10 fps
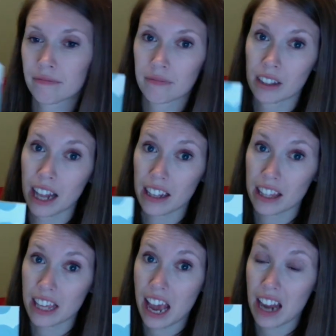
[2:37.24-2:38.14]
And that's
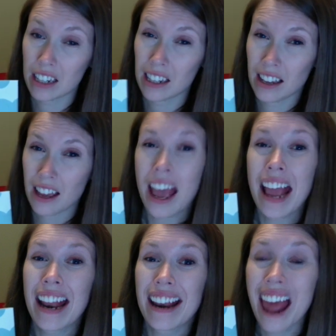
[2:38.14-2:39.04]
the end.
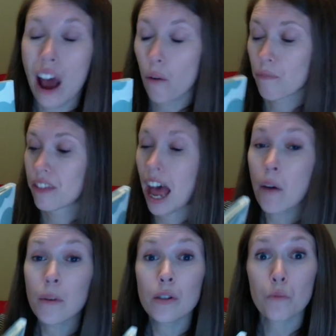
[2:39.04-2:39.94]
Now, that
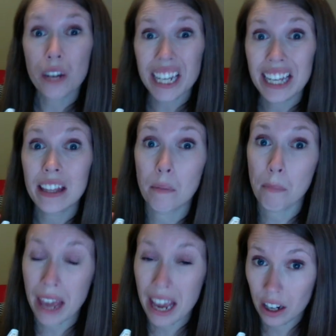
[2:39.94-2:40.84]
was reading the
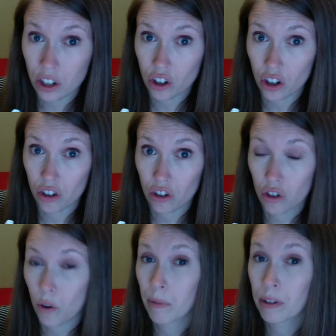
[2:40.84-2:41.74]
pictures.
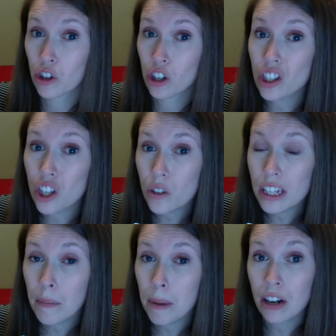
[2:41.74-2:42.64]
So I was just using
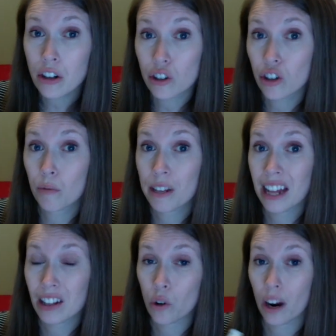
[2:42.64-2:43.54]
the pictures to read
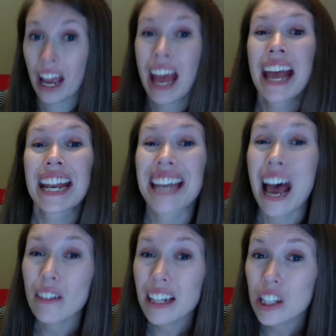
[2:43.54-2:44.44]
that story.
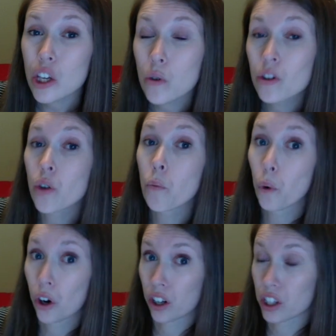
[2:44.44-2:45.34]
Now let's use the
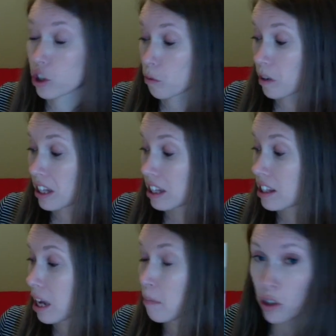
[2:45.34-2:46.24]
words to read the
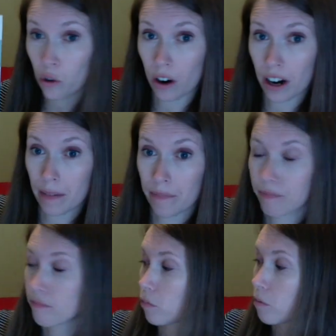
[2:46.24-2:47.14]
same story.
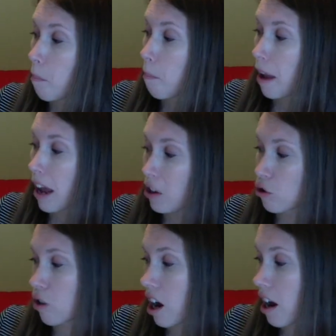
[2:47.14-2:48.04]

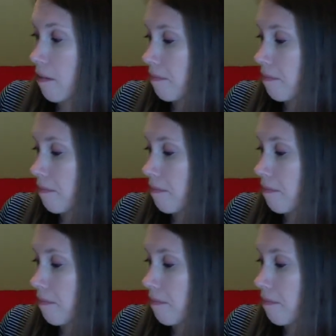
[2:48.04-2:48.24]
Petra.